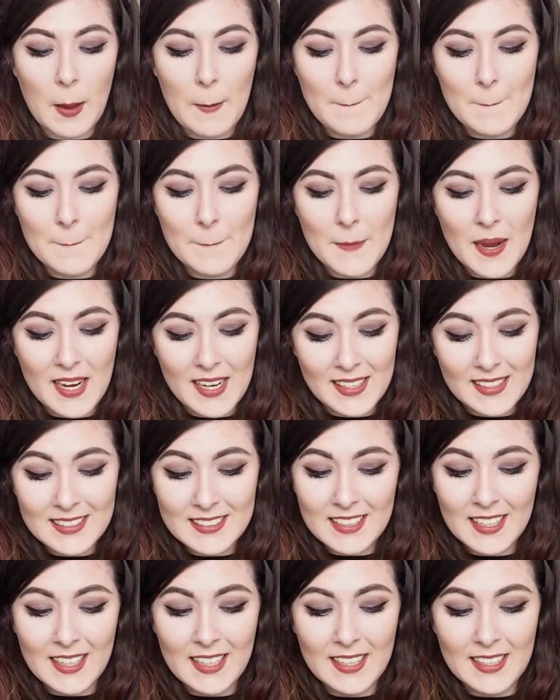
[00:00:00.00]

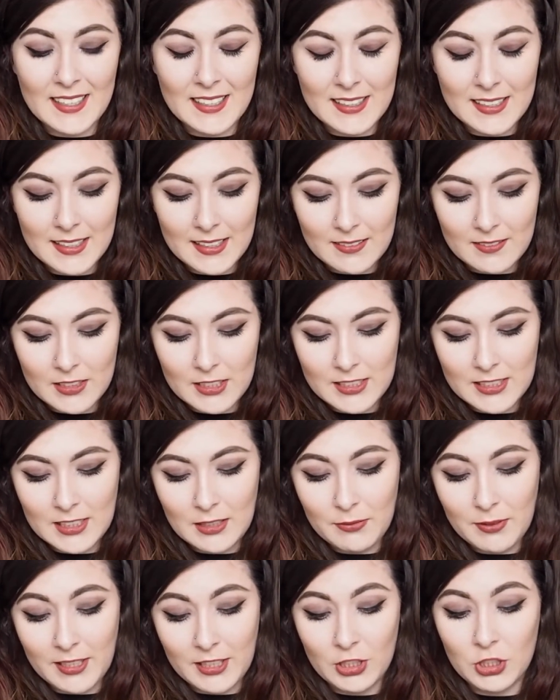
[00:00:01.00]
amazing. I'm gonna see
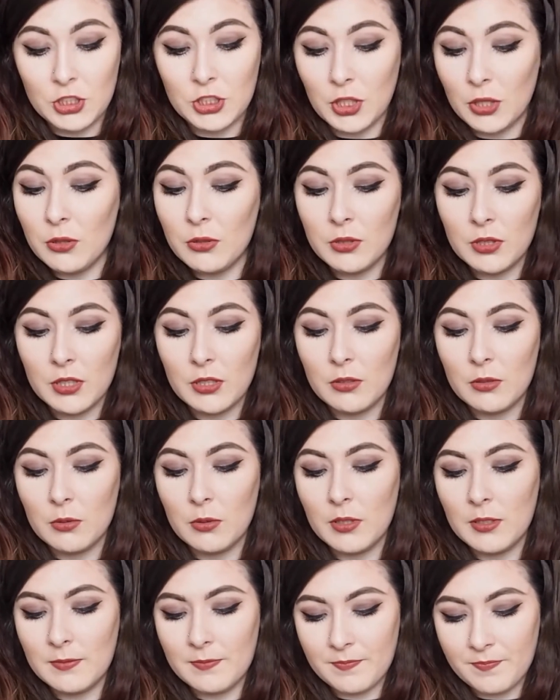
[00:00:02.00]
if I can show
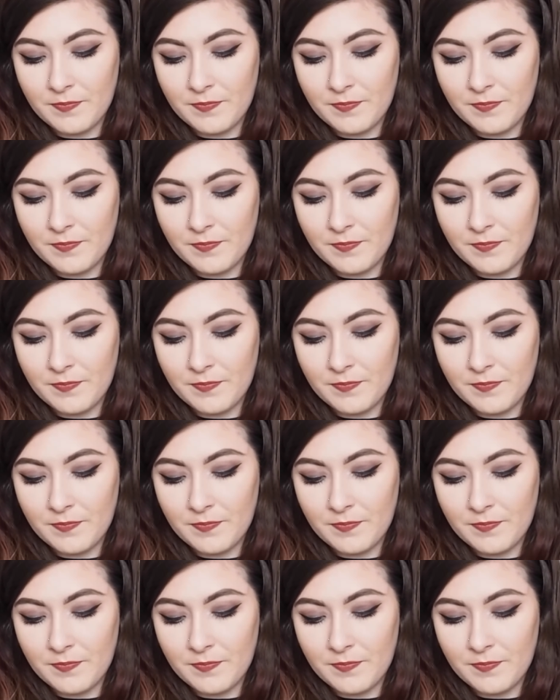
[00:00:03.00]
you.